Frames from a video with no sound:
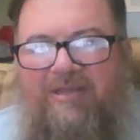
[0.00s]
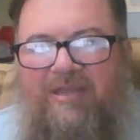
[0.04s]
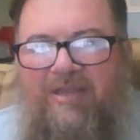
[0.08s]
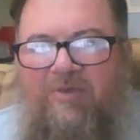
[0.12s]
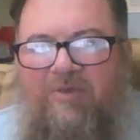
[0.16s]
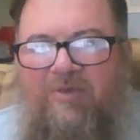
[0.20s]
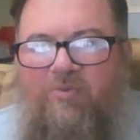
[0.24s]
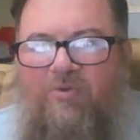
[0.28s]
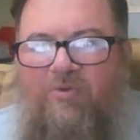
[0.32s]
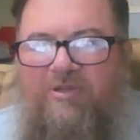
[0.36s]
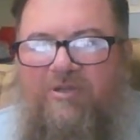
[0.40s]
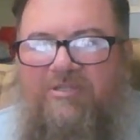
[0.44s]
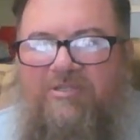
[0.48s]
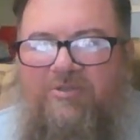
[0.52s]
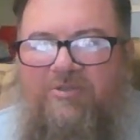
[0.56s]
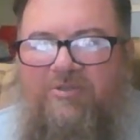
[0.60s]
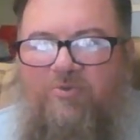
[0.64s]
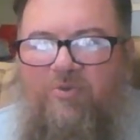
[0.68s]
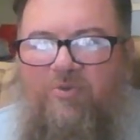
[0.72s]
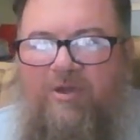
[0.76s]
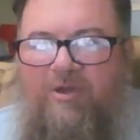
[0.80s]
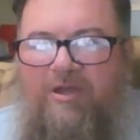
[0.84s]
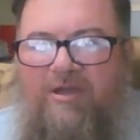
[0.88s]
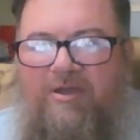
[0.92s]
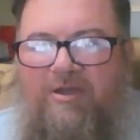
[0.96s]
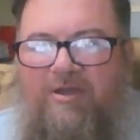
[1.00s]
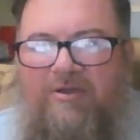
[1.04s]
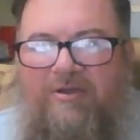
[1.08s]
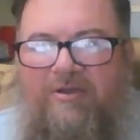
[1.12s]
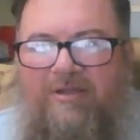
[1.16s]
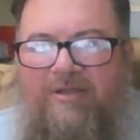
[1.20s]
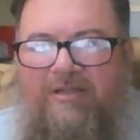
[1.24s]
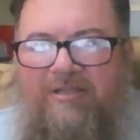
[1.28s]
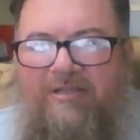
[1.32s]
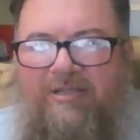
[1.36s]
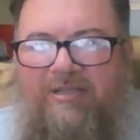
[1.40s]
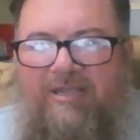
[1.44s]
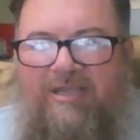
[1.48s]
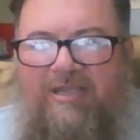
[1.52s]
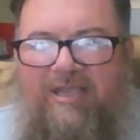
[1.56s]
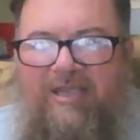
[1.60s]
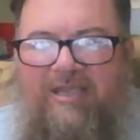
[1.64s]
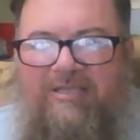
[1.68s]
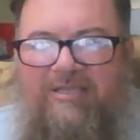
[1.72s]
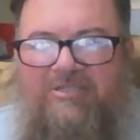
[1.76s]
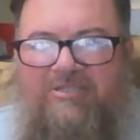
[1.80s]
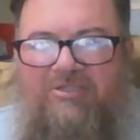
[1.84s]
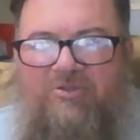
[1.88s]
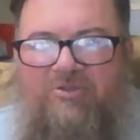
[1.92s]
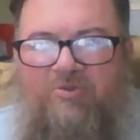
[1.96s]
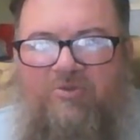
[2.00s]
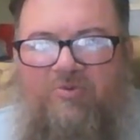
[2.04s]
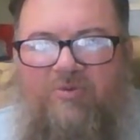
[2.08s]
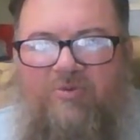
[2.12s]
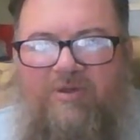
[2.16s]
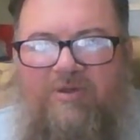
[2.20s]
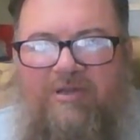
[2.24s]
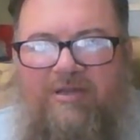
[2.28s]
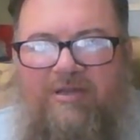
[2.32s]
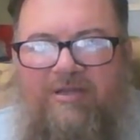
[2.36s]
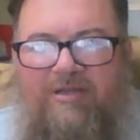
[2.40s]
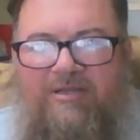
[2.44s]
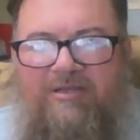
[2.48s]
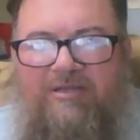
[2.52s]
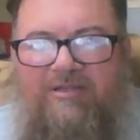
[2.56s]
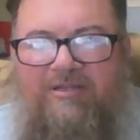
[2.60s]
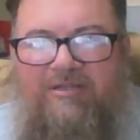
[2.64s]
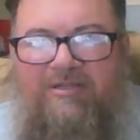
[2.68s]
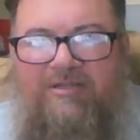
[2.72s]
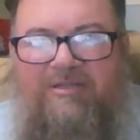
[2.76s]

We wish you well as you